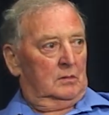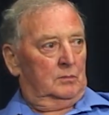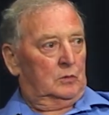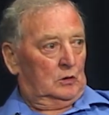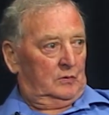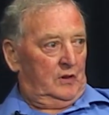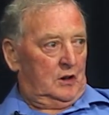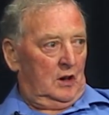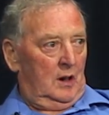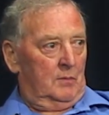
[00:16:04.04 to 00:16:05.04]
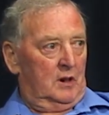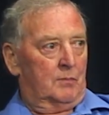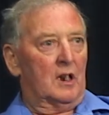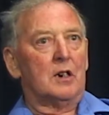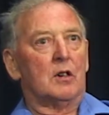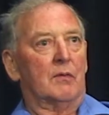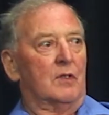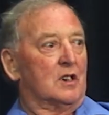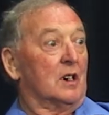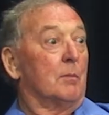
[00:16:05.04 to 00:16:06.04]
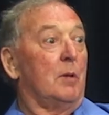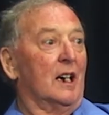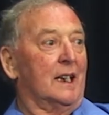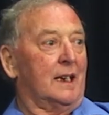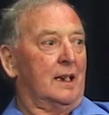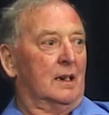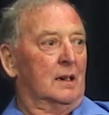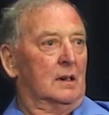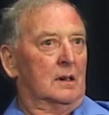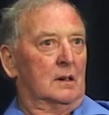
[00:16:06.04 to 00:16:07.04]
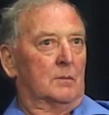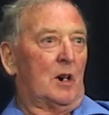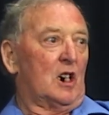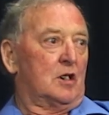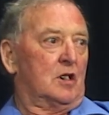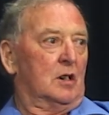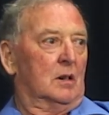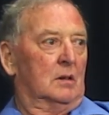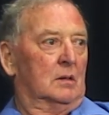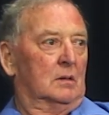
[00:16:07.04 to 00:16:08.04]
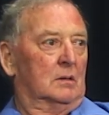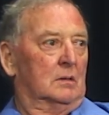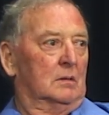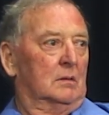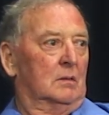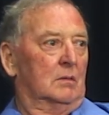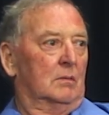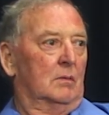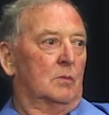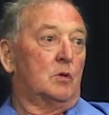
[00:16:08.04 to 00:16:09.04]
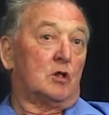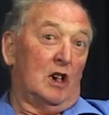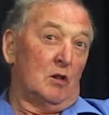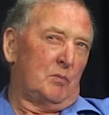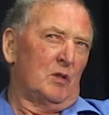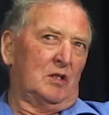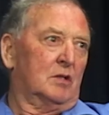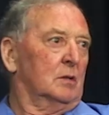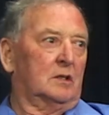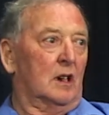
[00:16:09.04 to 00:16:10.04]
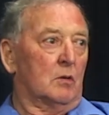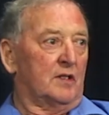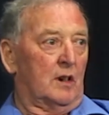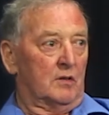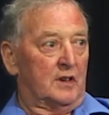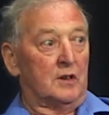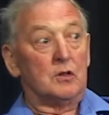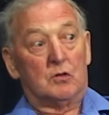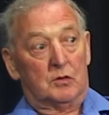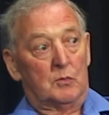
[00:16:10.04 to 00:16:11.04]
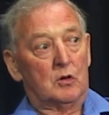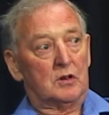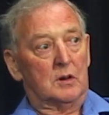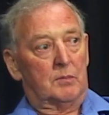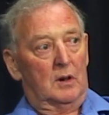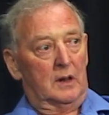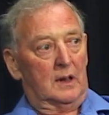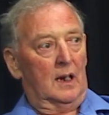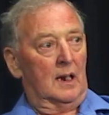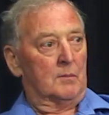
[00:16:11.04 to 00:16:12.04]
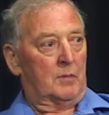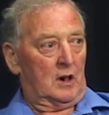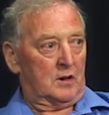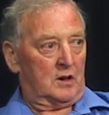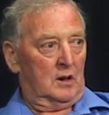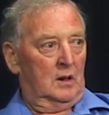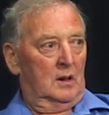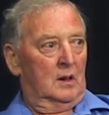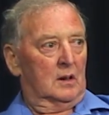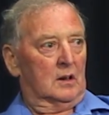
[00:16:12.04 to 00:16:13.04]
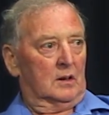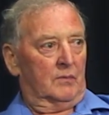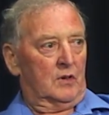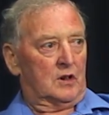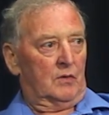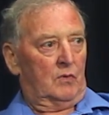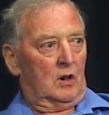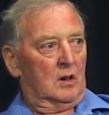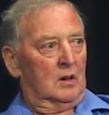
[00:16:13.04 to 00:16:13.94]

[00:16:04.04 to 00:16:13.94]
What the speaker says: boat fishing competition. Predator fish are pike, perch, trout, but trout is out of season, so it's mostly pike and perch that they're fishing for.